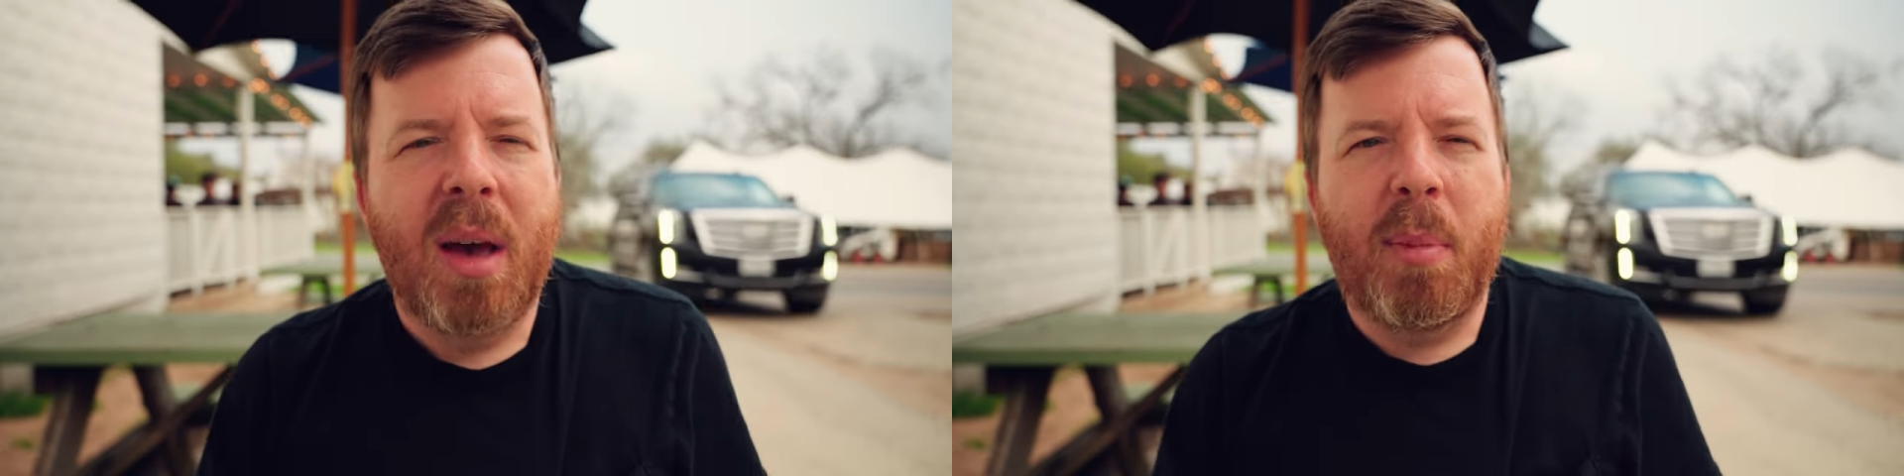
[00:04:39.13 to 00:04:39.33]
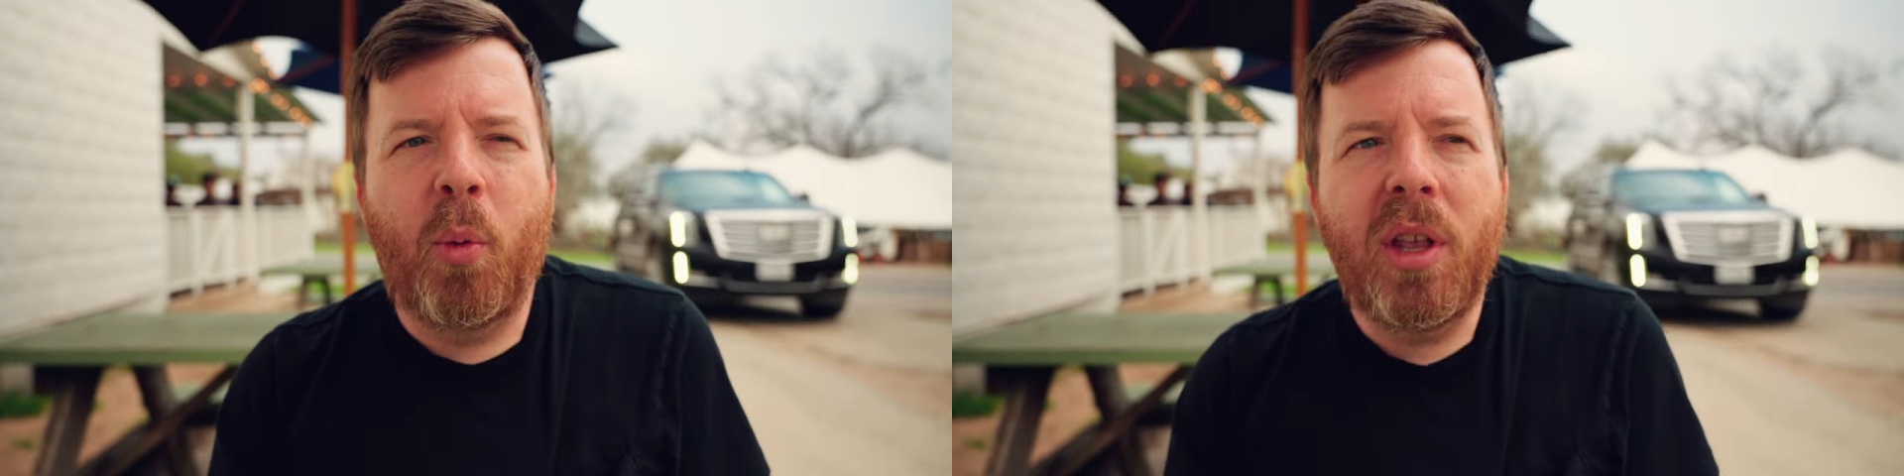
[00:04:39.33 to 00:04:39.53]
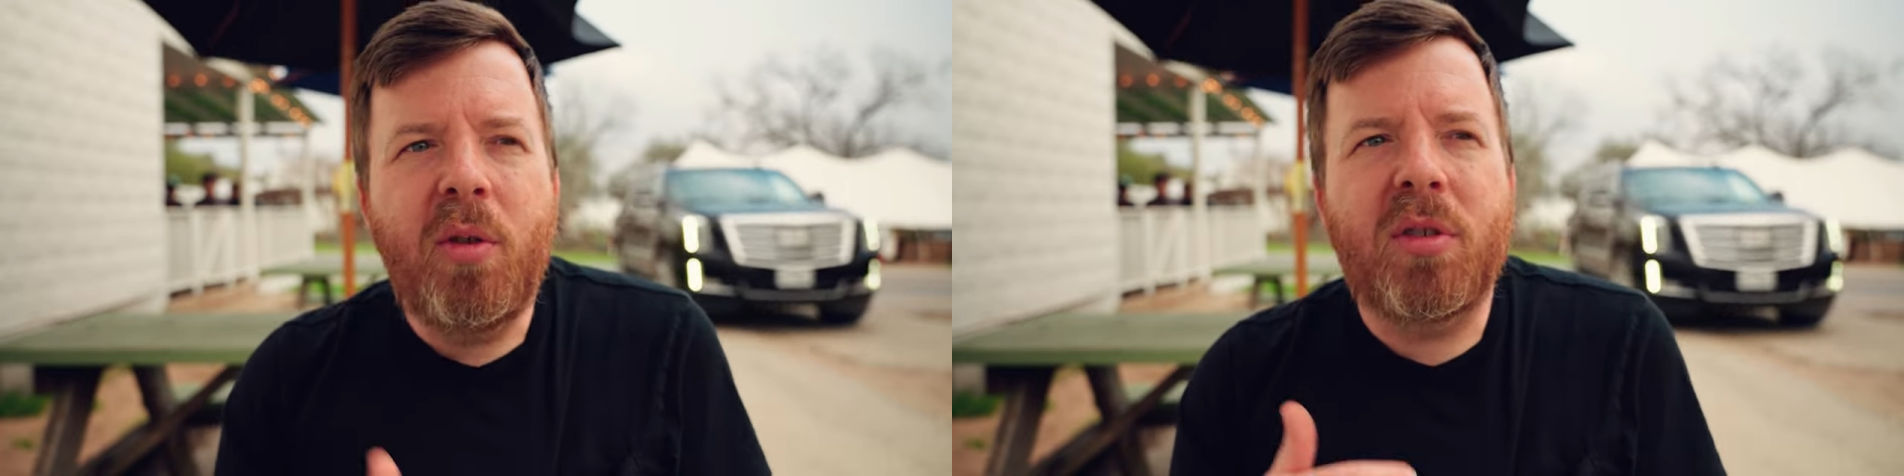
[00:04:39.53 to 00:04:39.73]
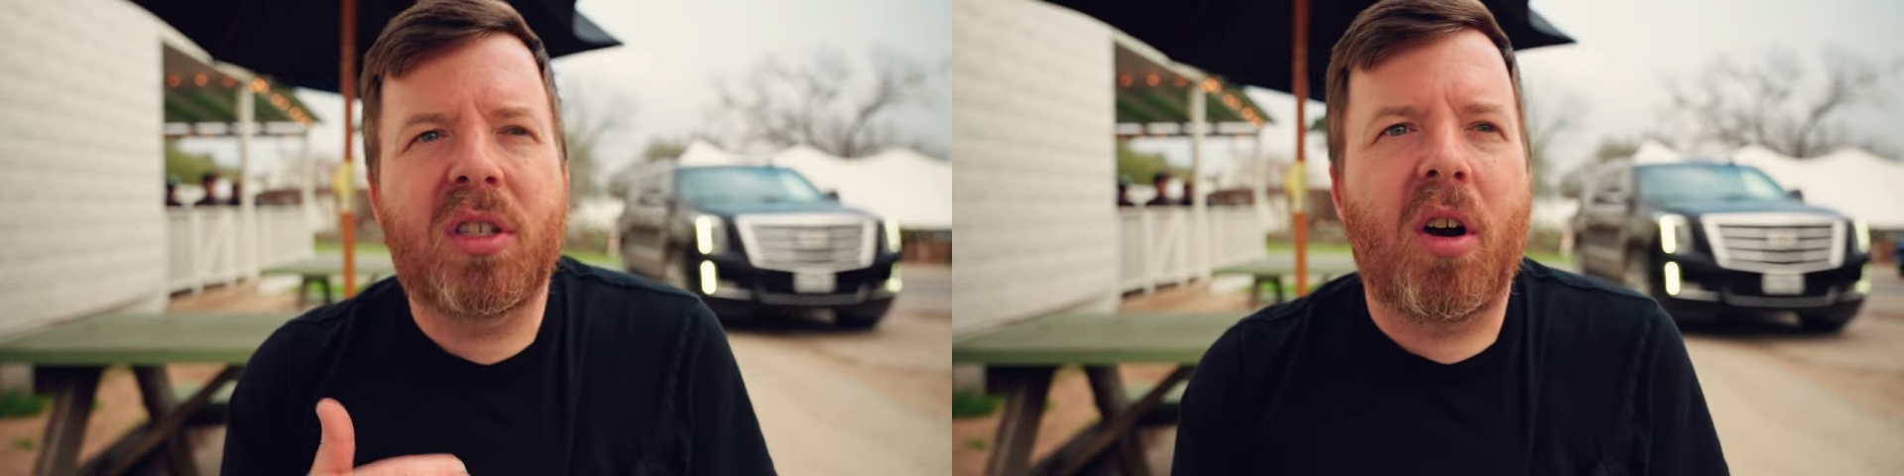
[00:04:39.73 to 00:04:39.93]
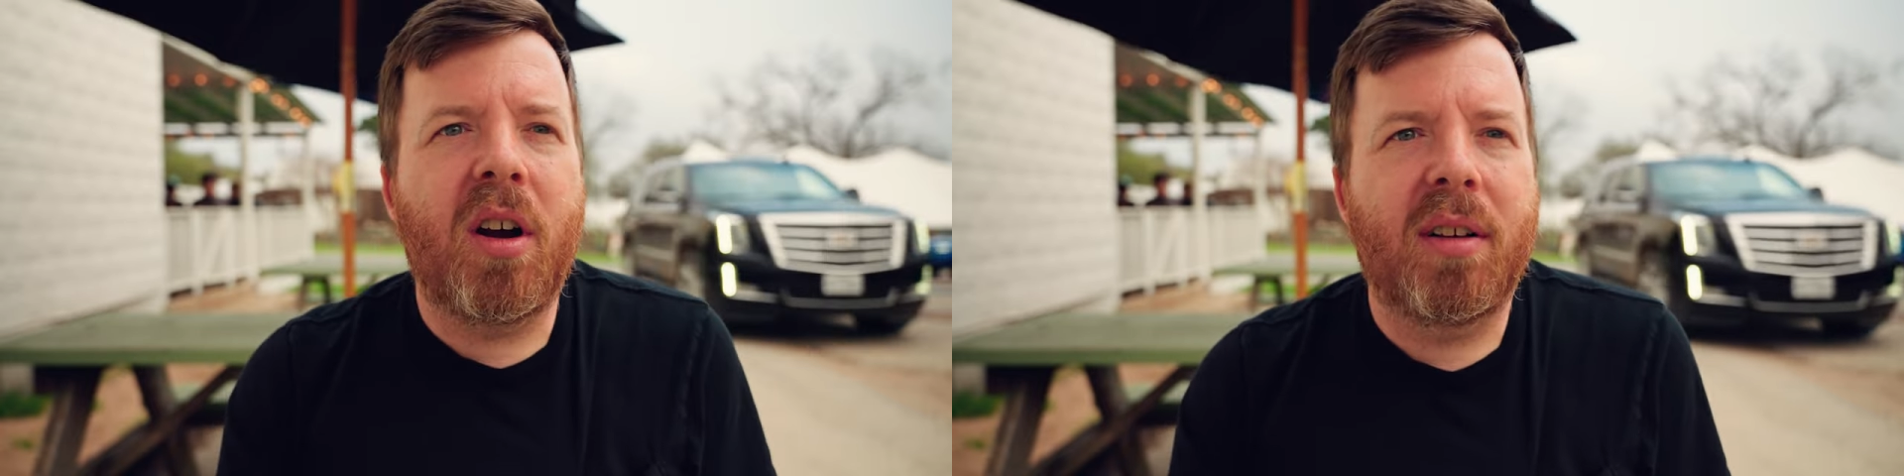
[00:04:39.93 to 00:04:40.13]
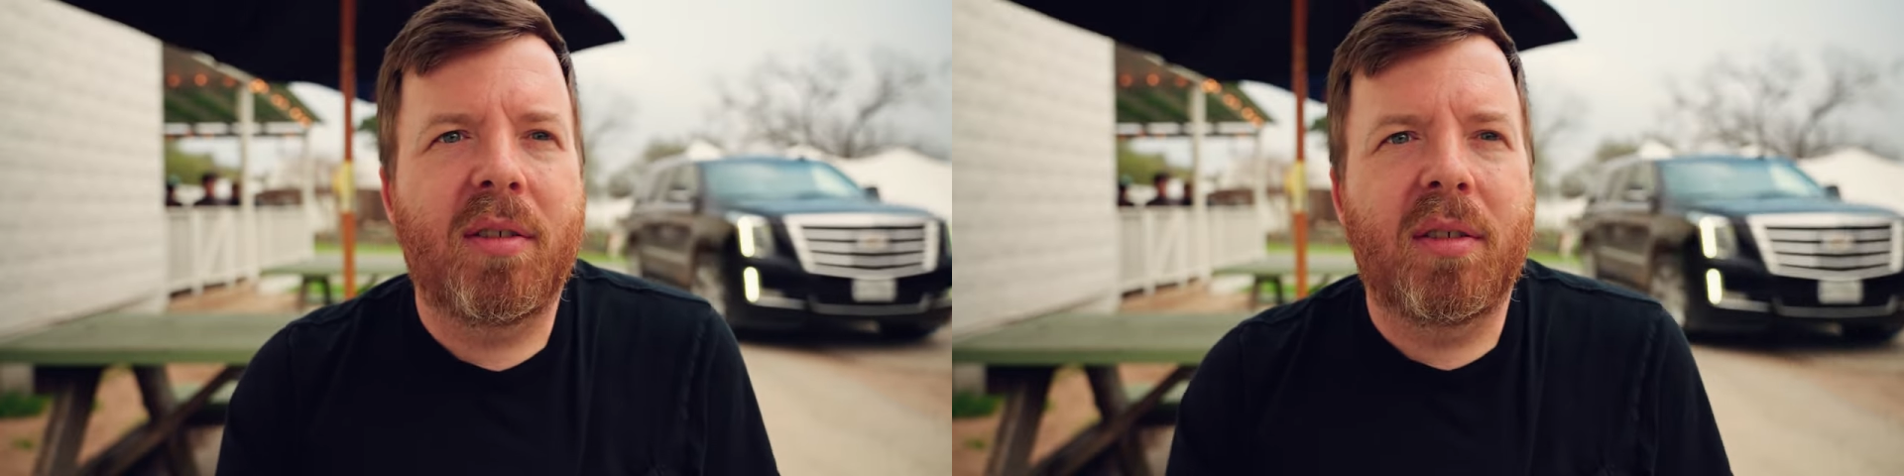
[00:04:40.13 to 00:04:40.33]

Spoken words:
But when you start